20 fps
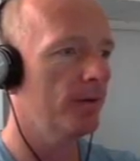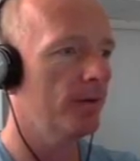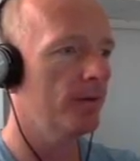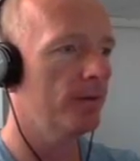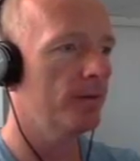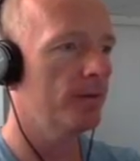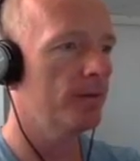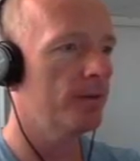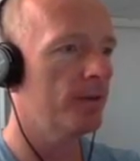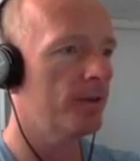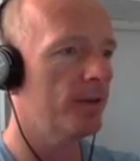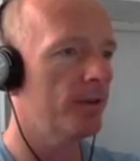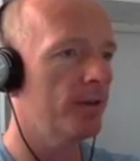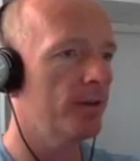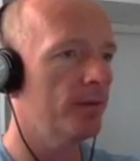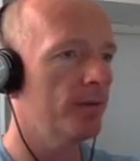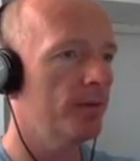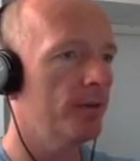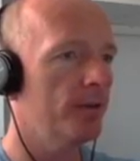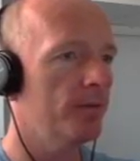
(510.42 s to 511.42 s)
Center
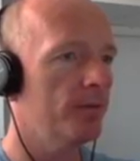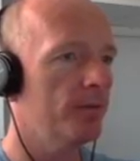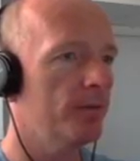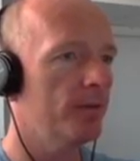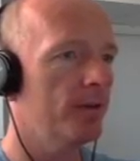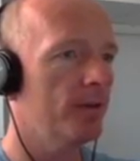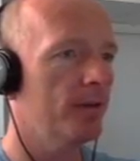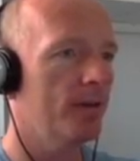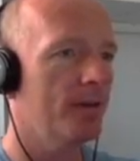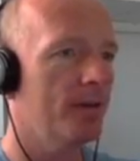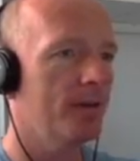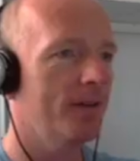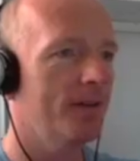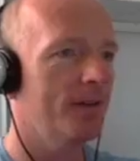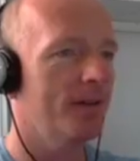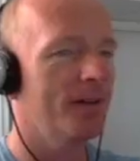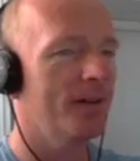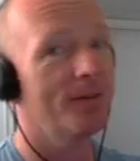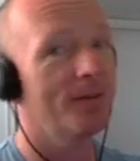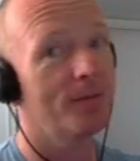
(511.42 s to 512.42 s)
the view.
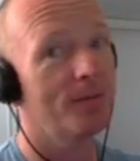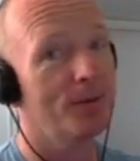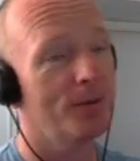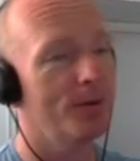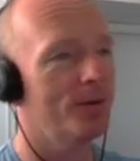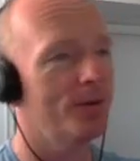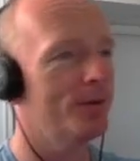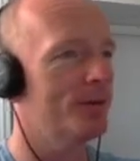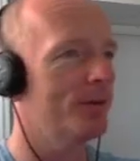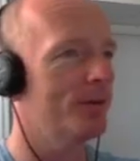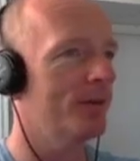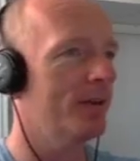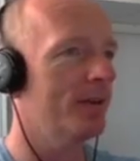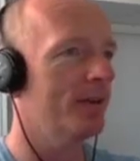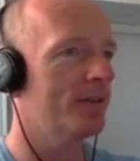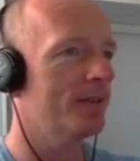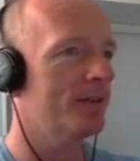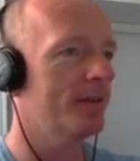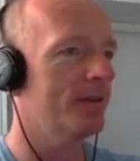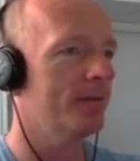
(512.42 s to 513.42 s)
I forgot you could do that,
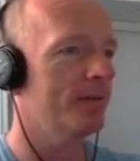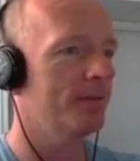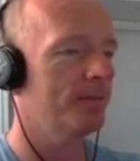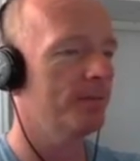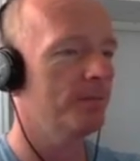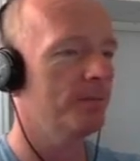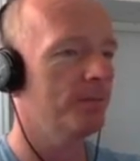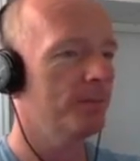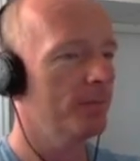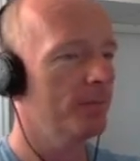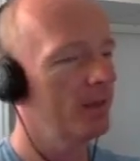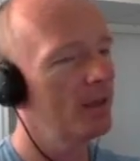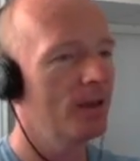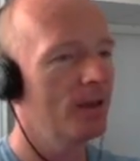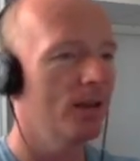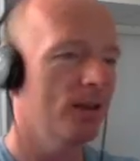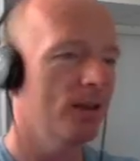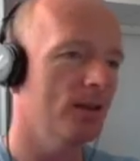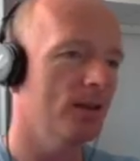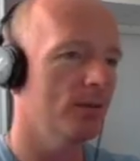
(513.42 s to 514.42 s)
you see.
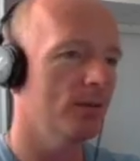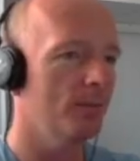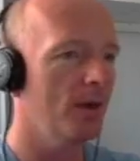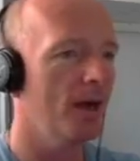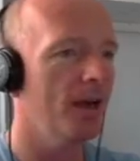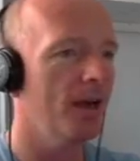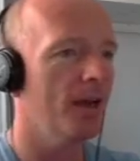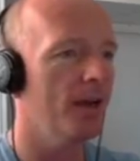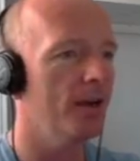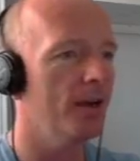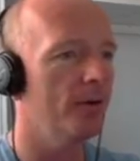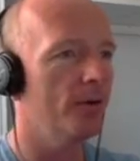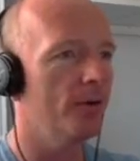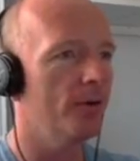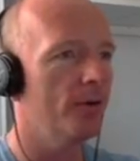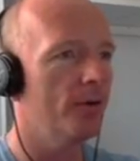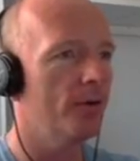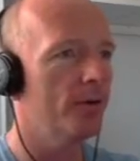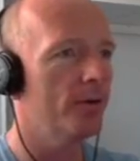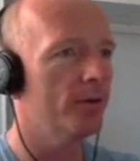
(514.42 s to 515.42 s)
My
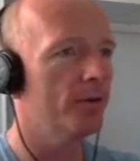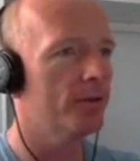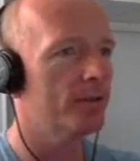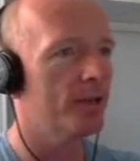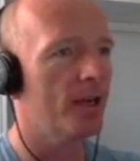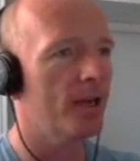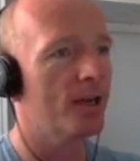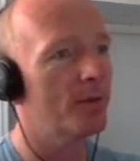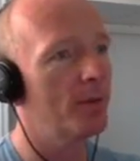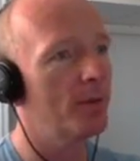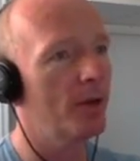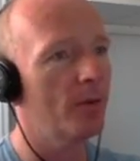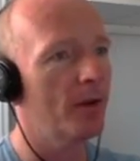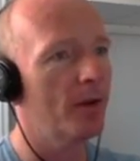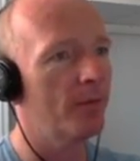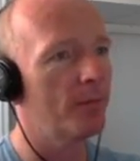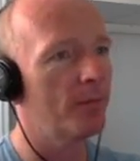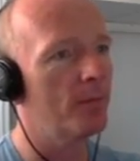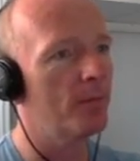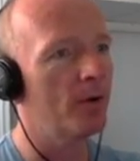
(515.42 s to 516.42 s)
hero, take me
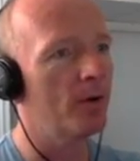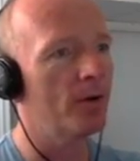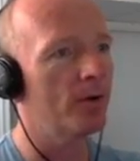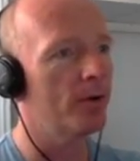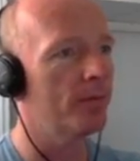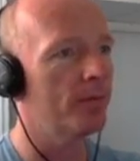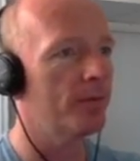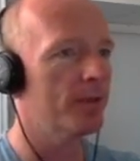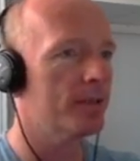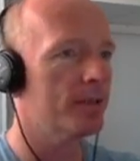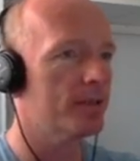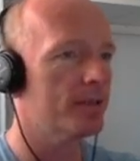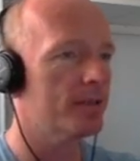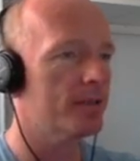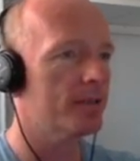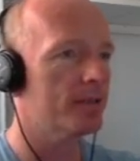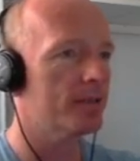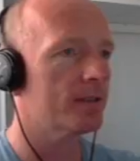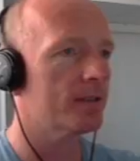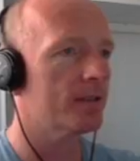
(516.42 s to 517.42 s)
away from all of
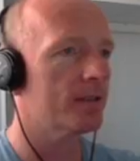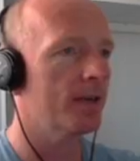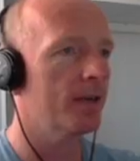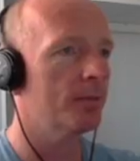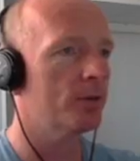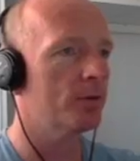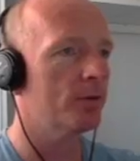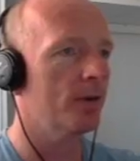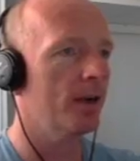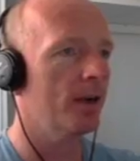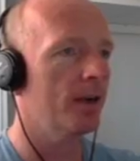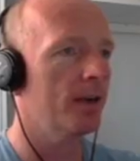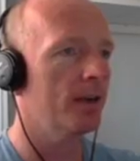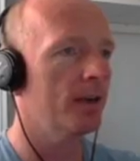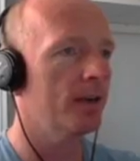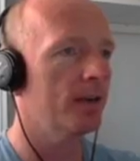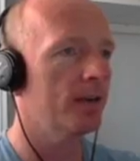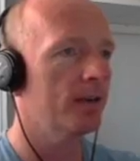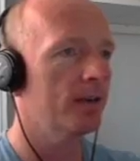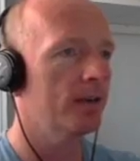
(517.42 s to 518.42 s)
this. I am
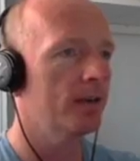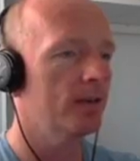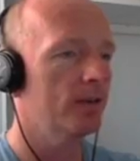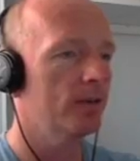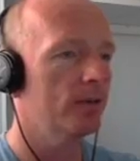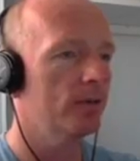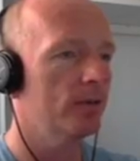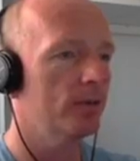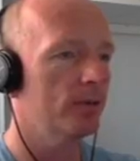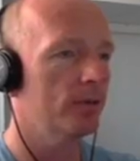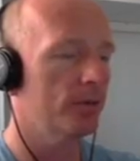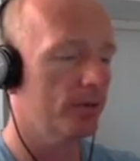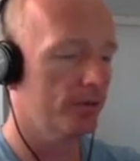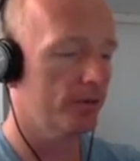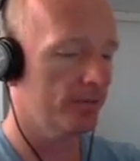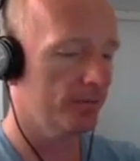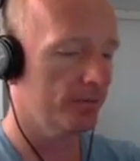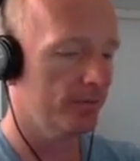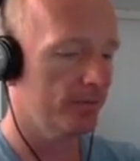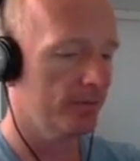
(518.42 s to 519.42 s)
trying. Oh,
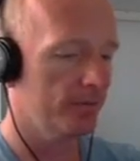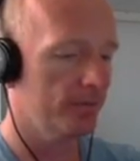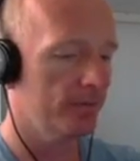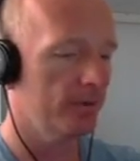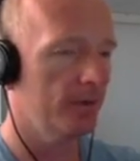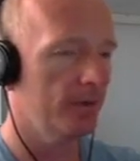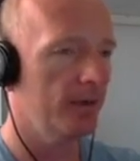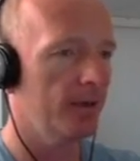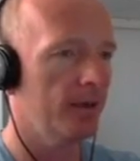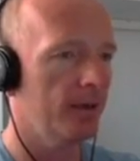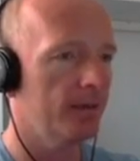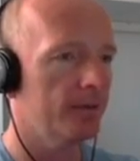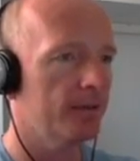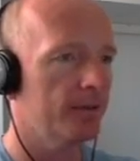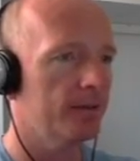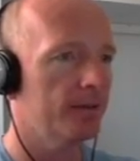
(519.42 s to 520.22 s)
look. An ant.